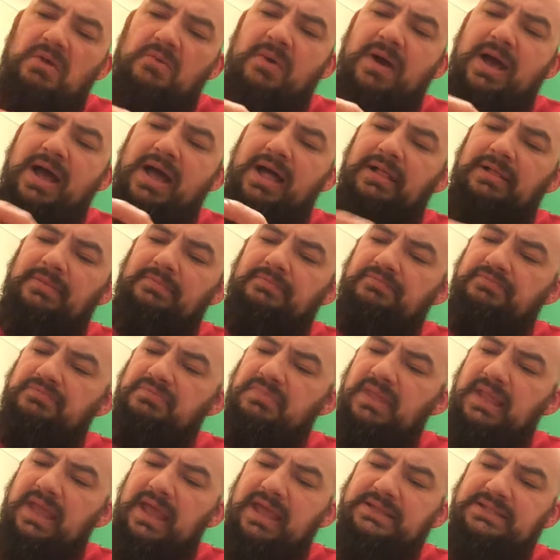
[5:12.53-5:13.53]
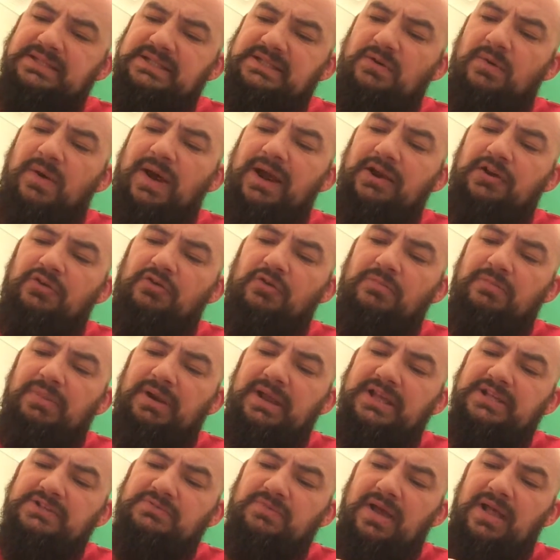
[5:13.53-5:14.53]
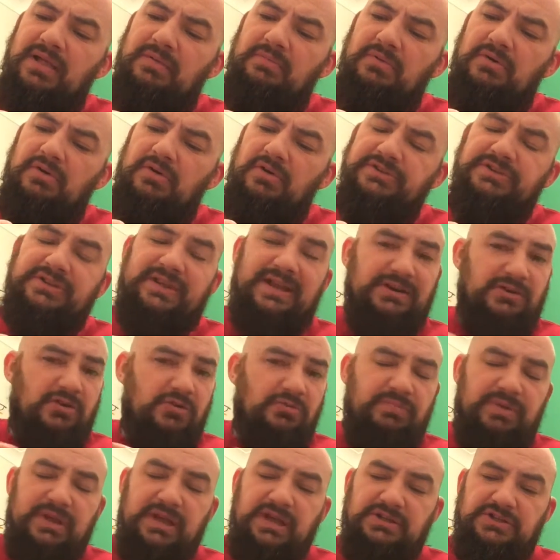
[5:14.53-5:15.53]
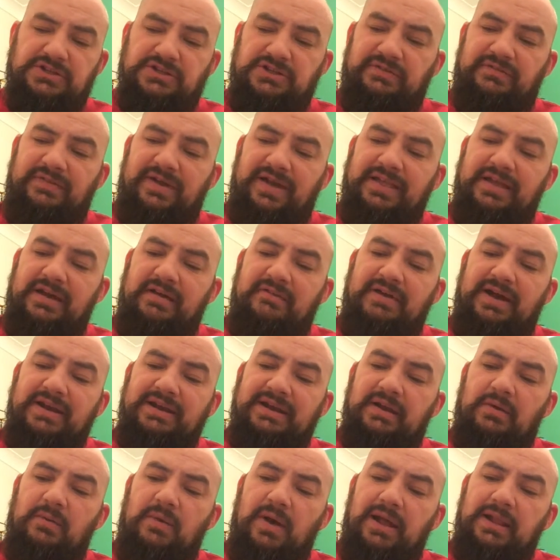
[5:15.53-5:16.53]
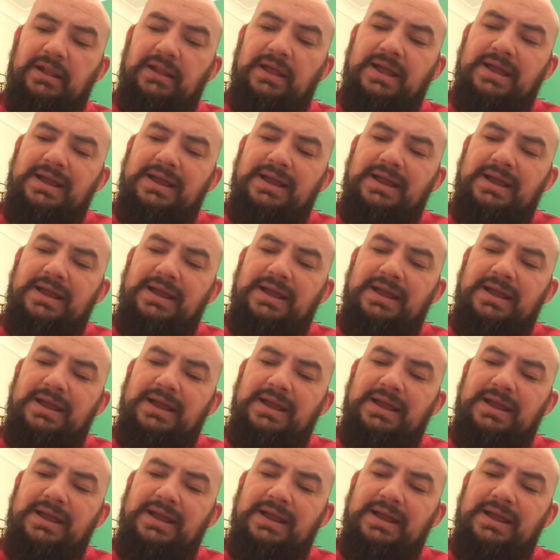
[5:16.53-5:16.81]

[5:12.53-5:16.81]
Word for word: Well, it's quite crumbly as well, but also that could be just the fact that I've had it a while.